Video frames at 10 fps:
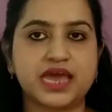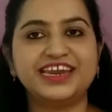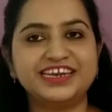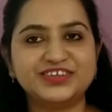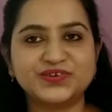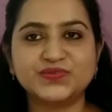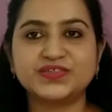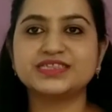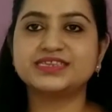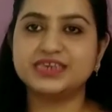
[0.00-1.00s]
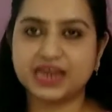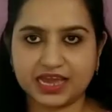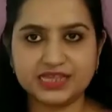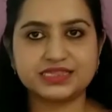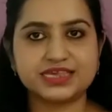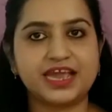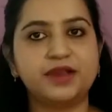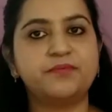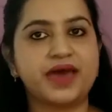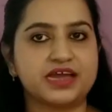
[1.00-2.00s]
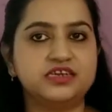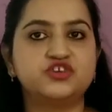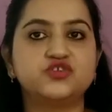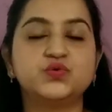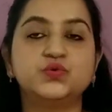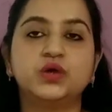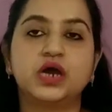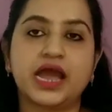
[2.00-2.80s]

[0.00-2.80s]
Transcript: and it uses 9 scale band to